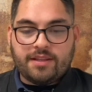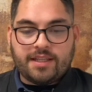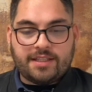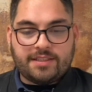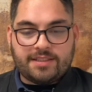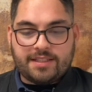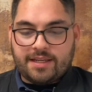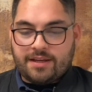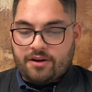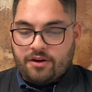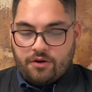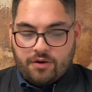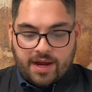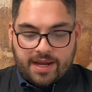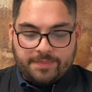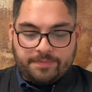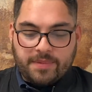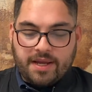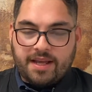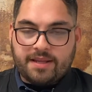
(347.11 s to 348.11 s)
like say, oh,
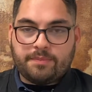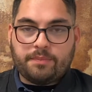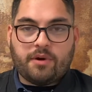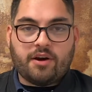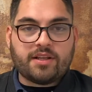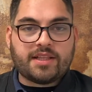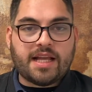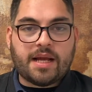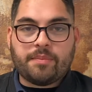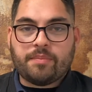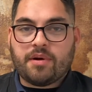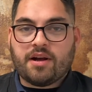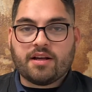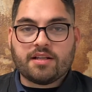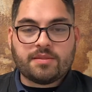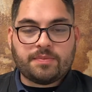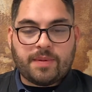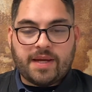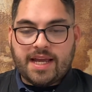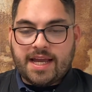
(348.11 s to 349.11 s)
I marked that
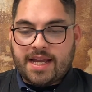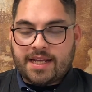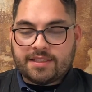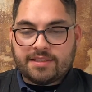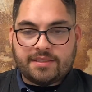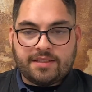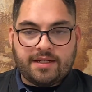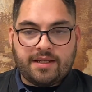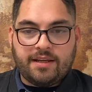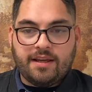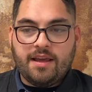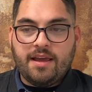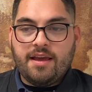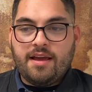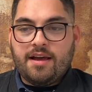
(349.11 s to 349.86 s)
box by accident,